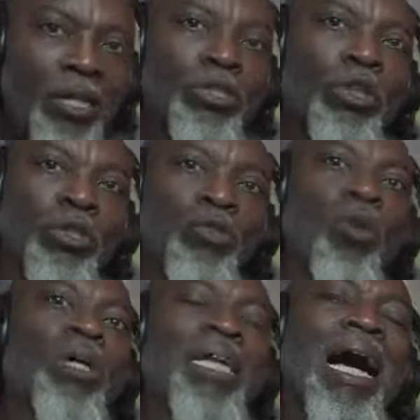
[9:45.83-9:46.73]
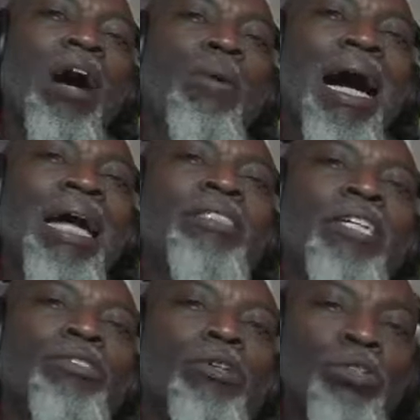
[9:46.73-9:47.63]
not what our
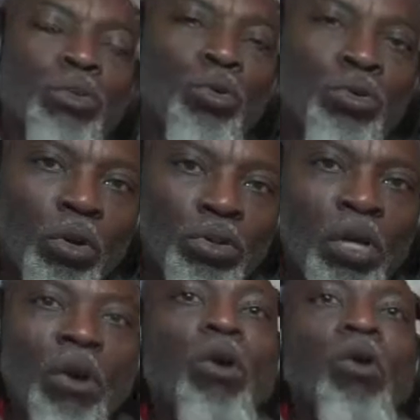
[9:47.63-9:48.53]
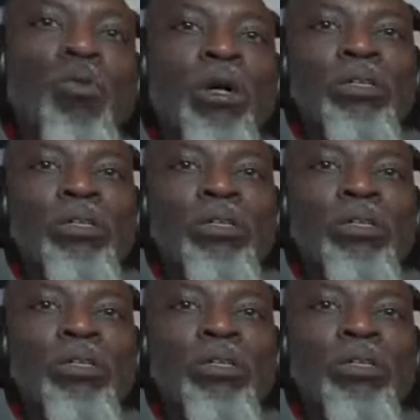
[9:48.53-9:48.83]
ancestors told us or what